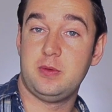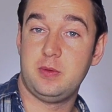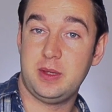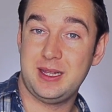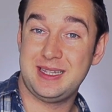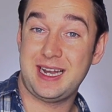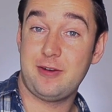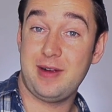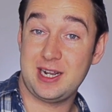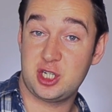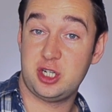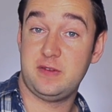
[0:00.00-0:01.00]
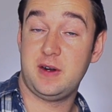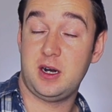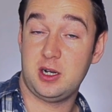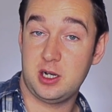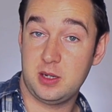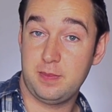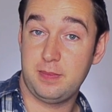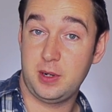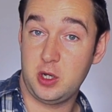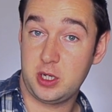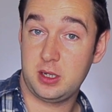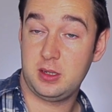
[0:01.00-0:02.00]
with the direction of our
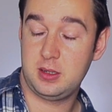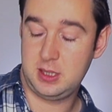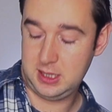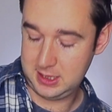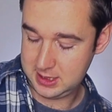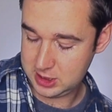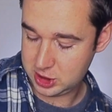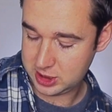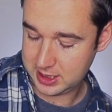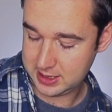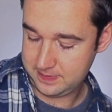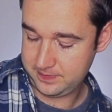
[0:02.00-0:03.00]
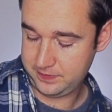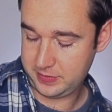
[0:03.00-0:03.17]
pluck each time.